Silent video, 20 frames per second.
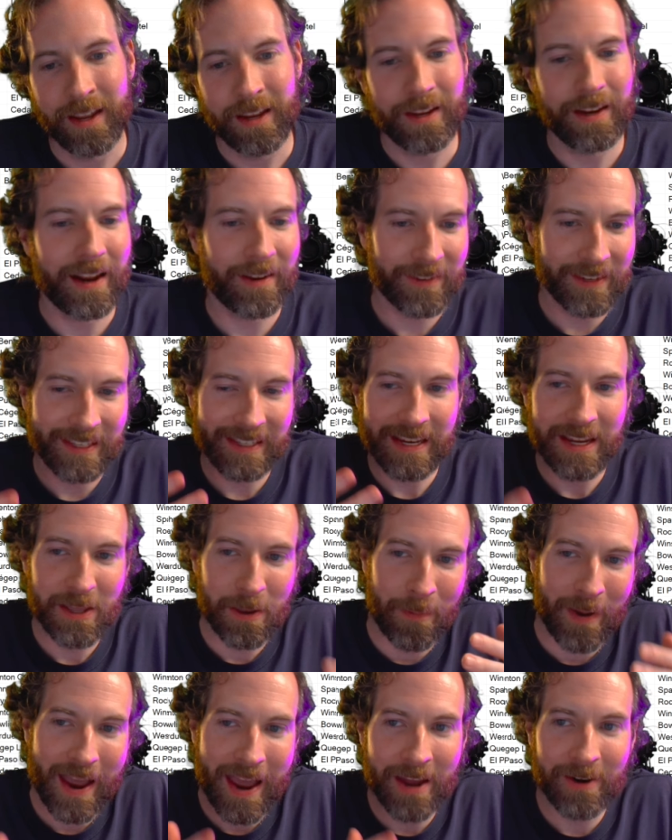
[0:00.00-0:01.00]
you'd have to see the
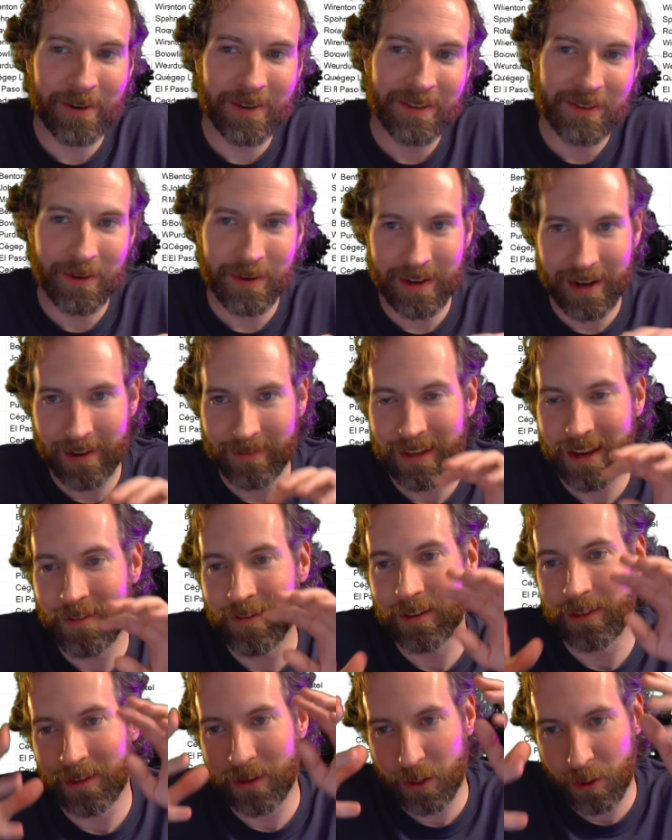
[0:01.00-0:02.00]
pattern, so you'd have to have
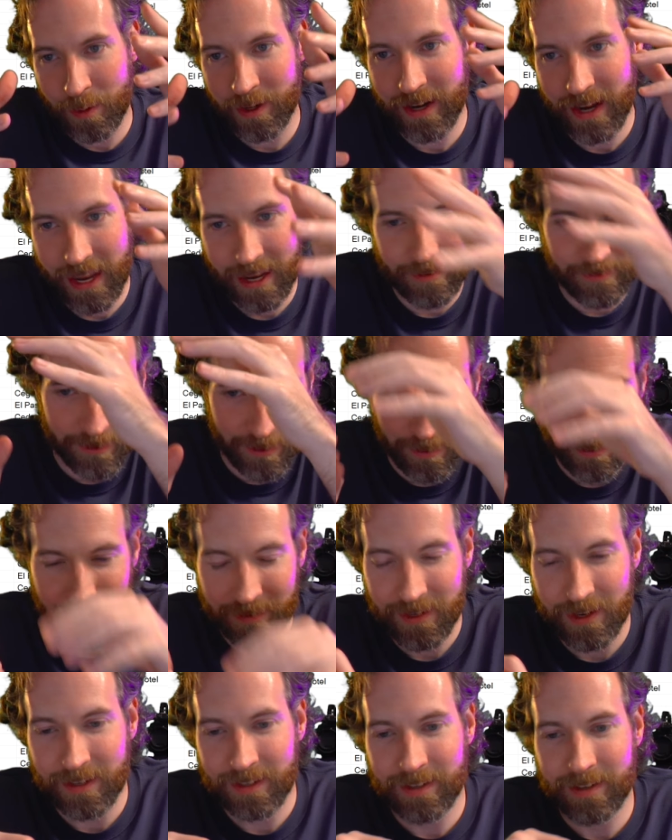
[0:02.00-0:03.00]
it a little bit ahead of you
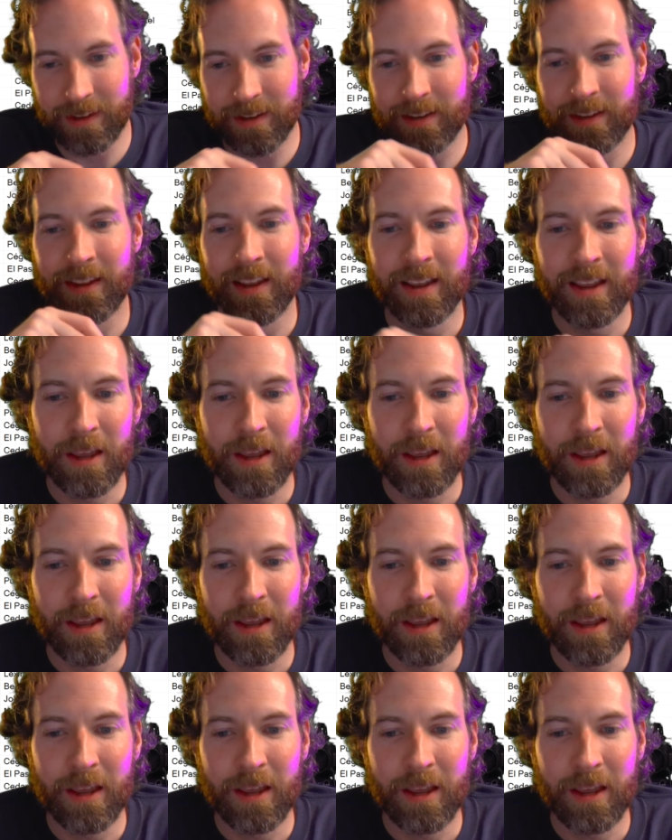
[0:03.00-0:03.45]
just to